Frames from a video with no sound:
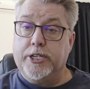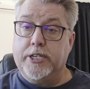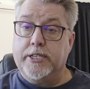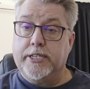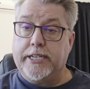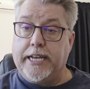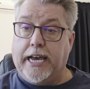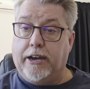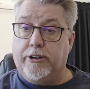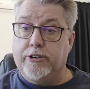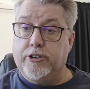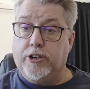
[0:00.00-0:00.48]
the
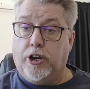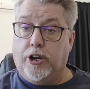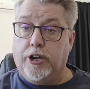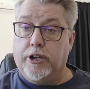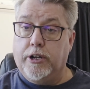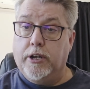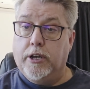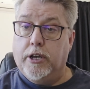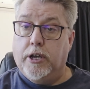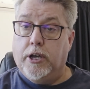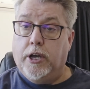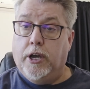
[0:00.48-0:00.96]
sound
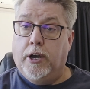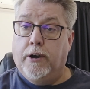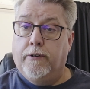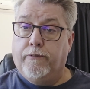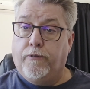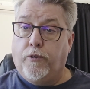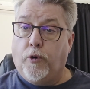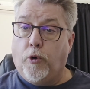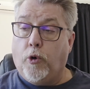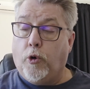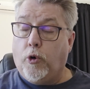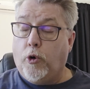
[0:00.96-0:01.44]
on
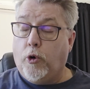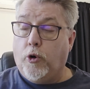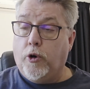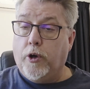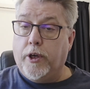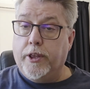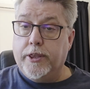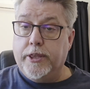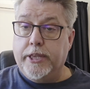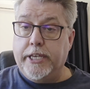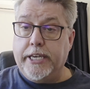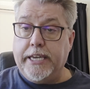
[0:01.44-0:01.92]
for
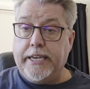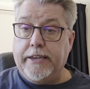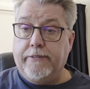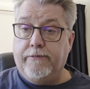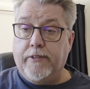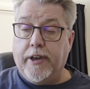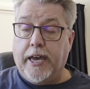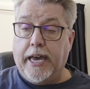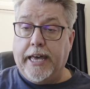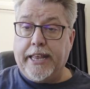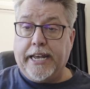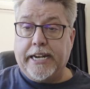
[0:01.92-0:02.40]

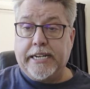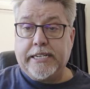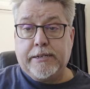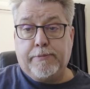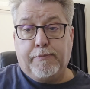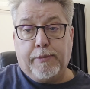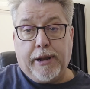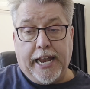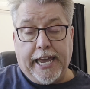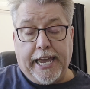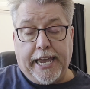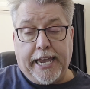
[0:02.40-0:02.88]
that's
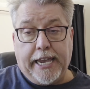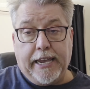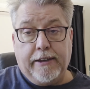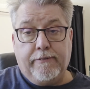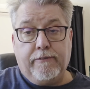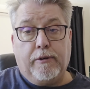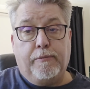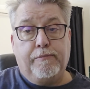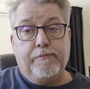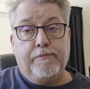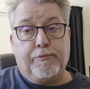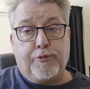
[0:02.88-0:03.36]
playing
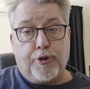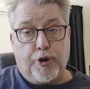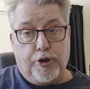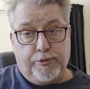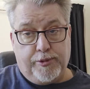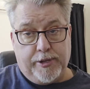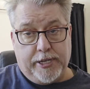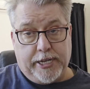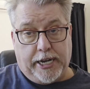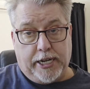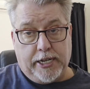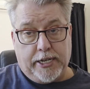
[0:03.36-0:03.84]
from Pro
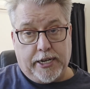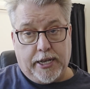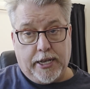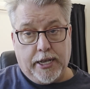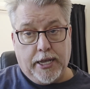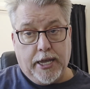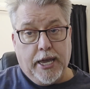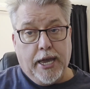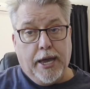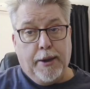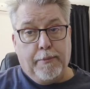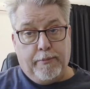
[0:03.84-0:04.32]
Presenter,
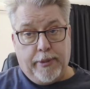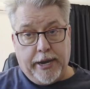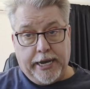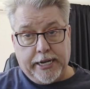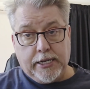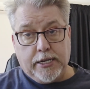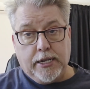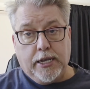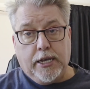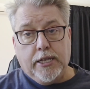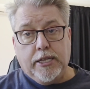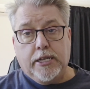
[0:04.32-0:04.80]

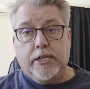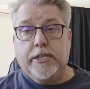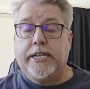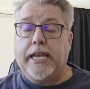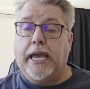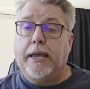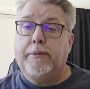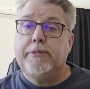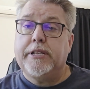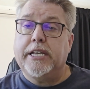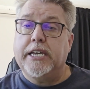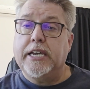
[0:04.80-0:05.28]
but the
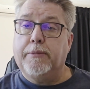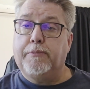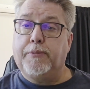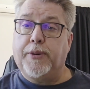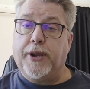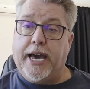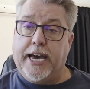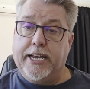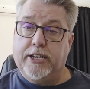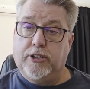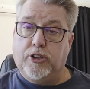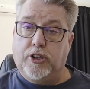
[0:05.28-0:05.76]
same thing
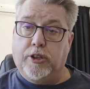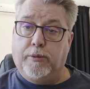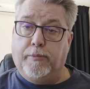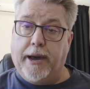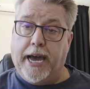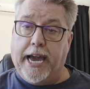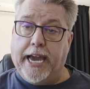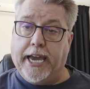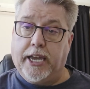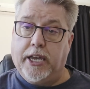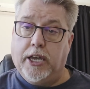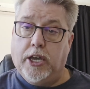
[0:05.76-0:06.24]
applies to the
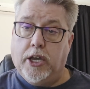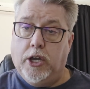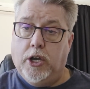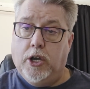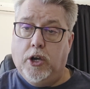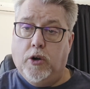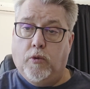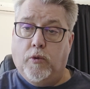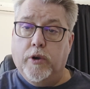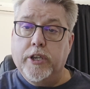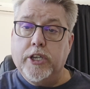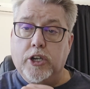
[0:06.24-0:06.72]
mic.
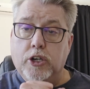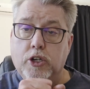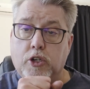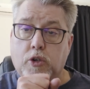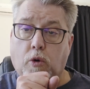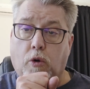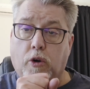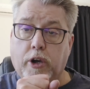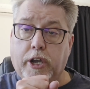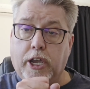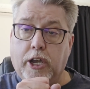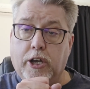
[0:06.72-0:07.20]
When you're
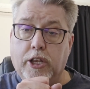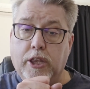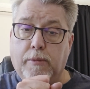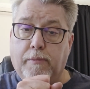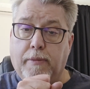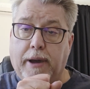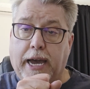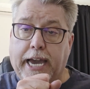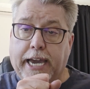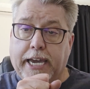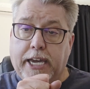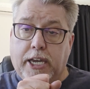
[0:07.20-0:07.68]
talking on the
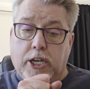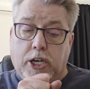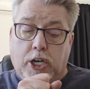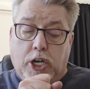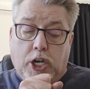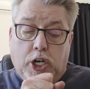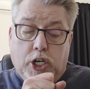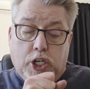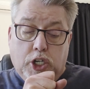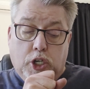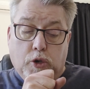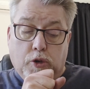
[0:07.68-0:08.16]
mic,
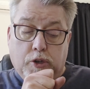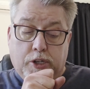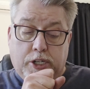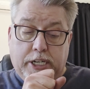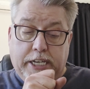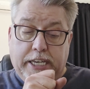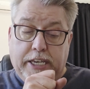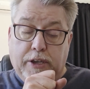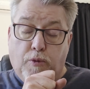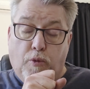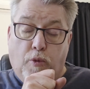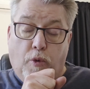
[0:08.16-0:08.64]
you'll
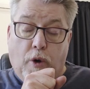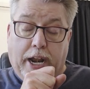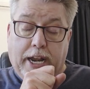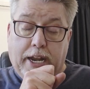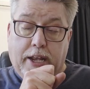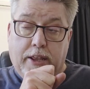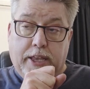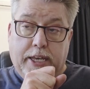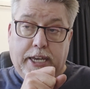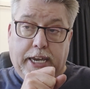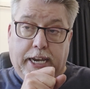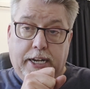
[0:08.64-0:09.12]
see one
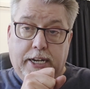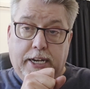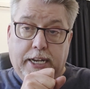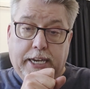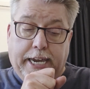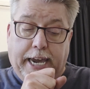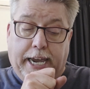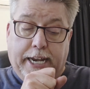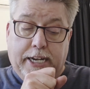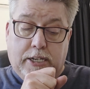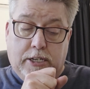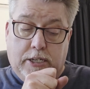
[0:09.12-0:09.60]
of the
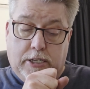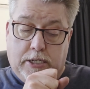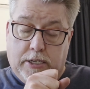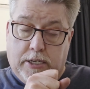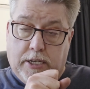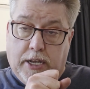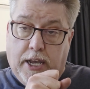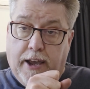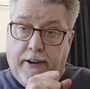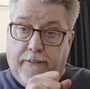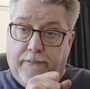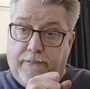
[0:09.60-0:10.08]

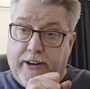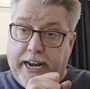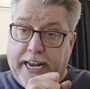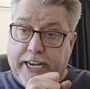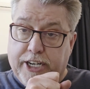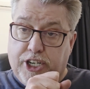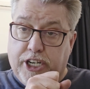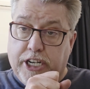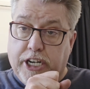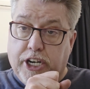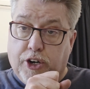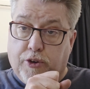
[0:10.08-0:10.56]
indicators
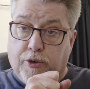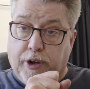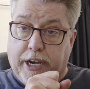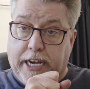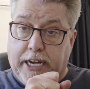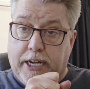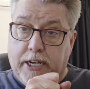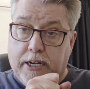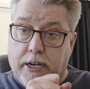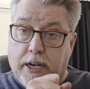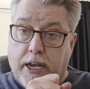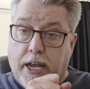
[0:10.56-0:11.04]
flashing
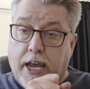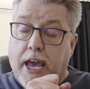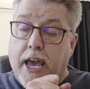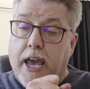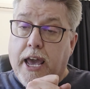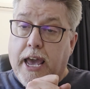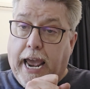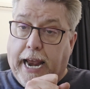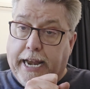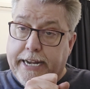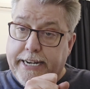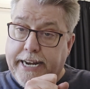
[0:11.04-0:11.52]
green,
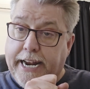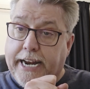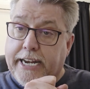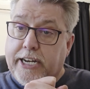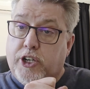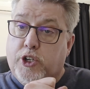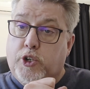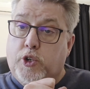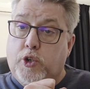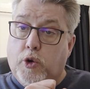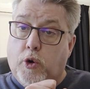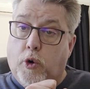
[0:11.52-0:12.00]
and that
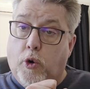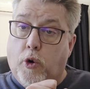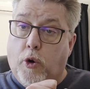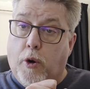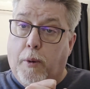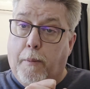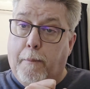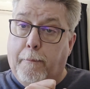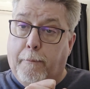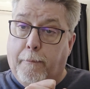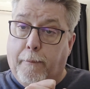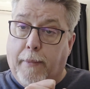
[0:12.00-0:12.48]
is your
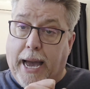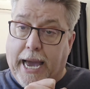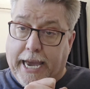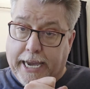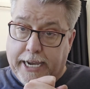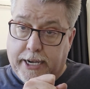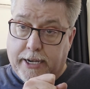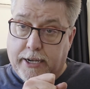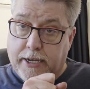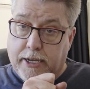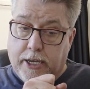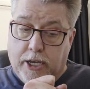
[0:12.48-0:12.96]

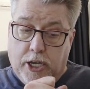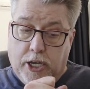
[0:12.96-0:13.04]
mic.